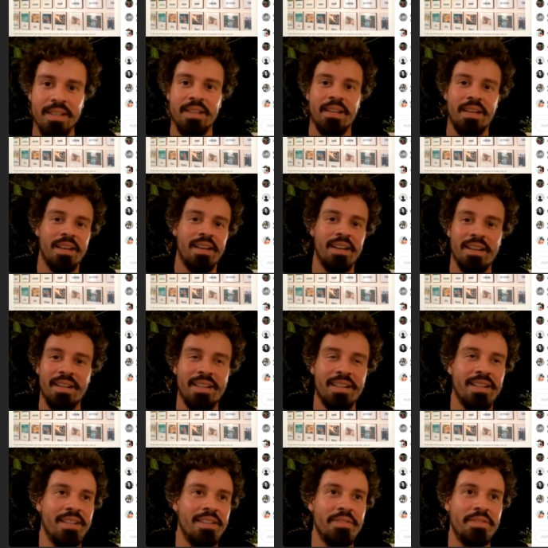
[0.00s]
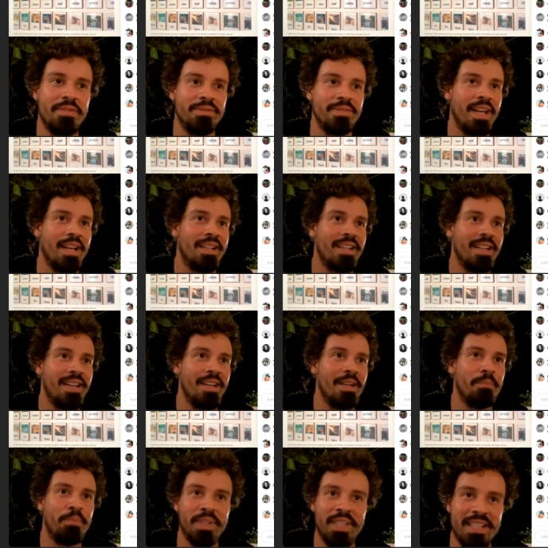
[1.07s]

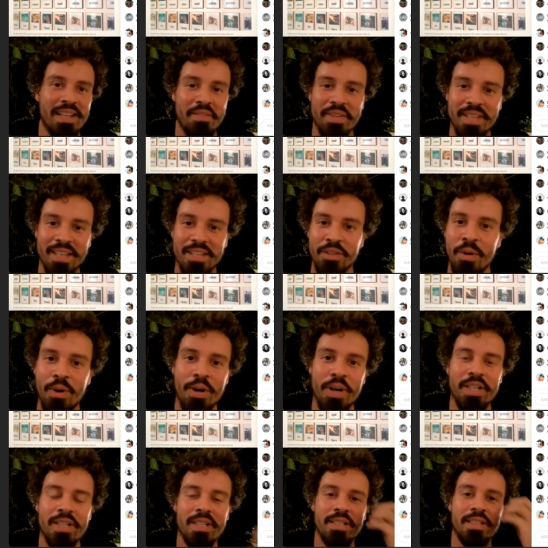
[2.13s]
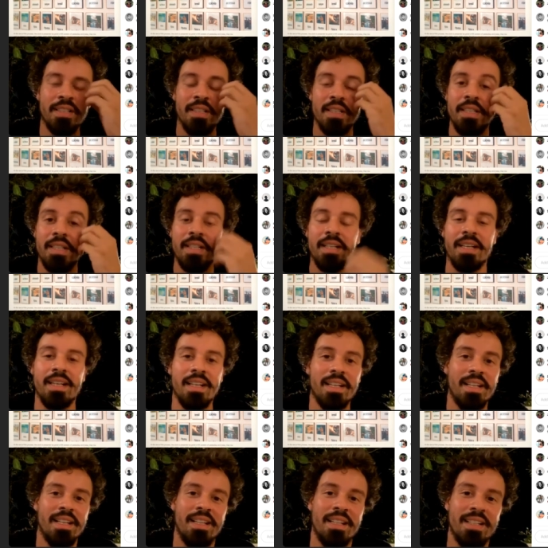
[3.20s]
putting everything in order.
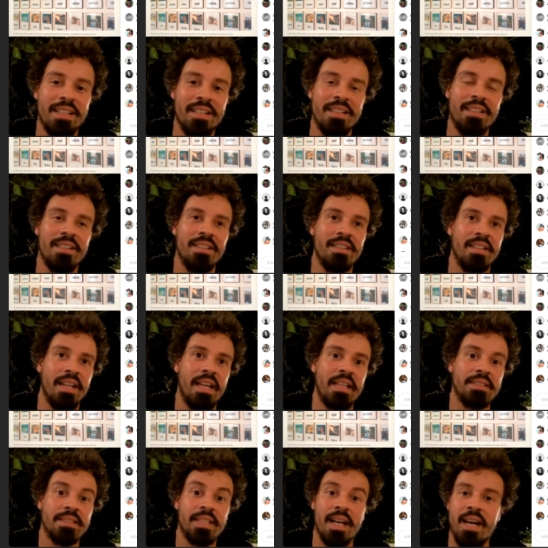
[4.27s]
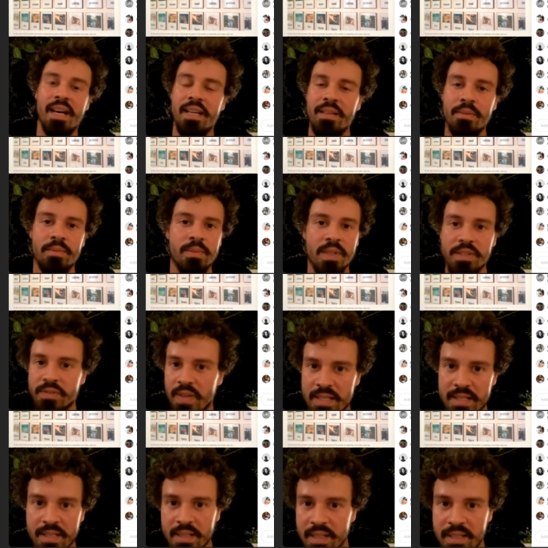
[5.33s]
And I was
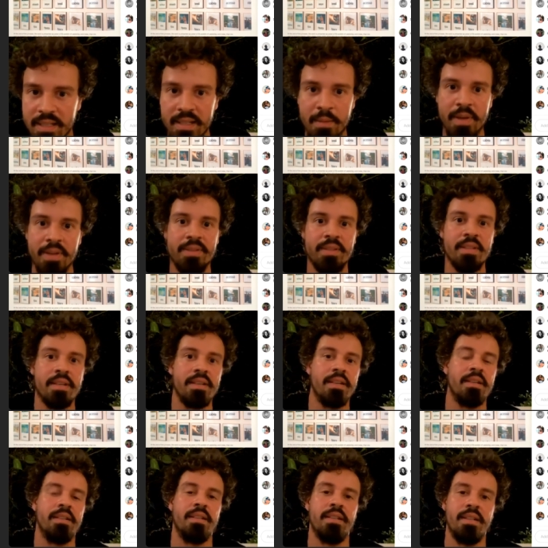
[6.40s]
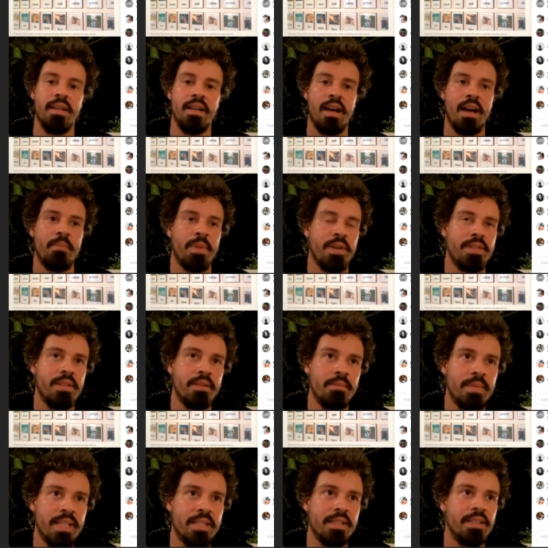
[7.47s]
fascinated about the
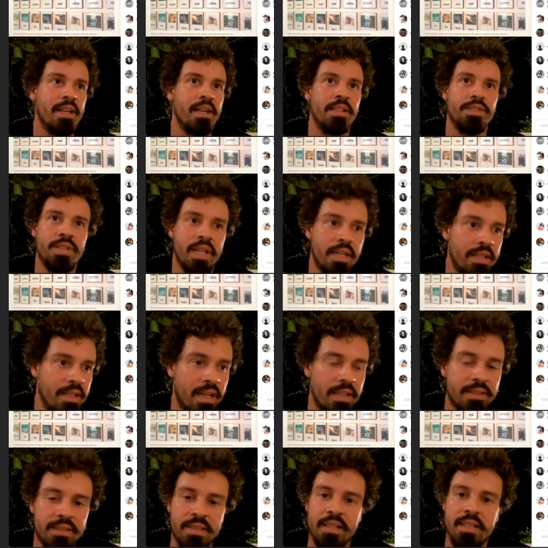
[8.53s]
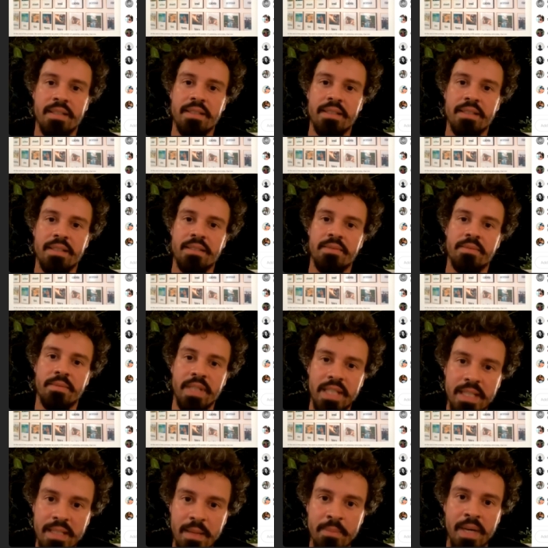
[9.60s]
methodology. I started
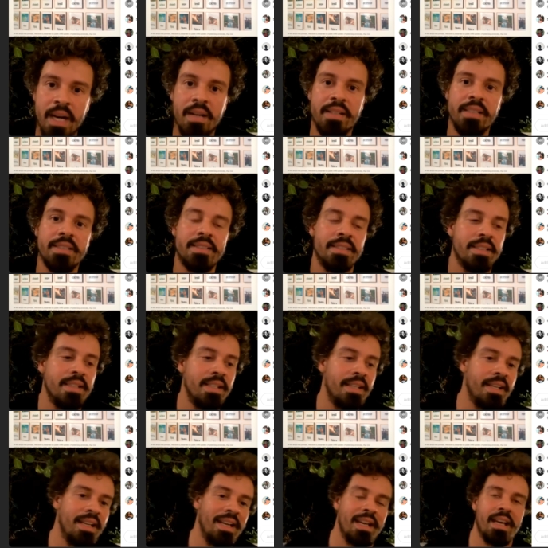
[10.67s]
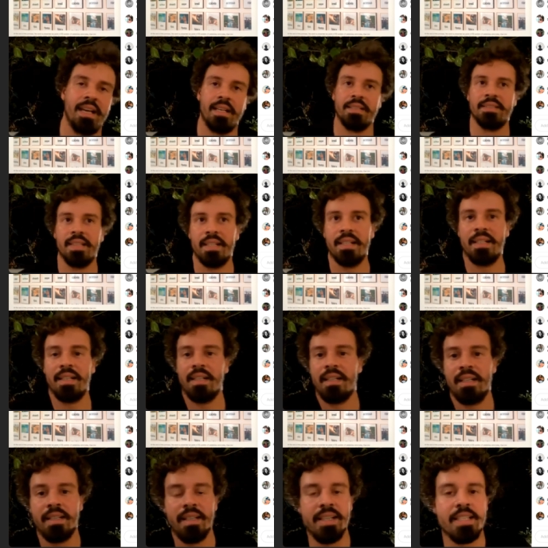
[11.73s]
reading about it. And
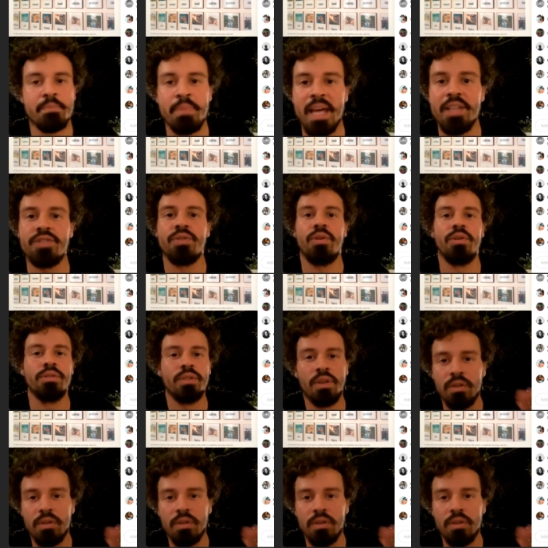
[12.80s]
it's based on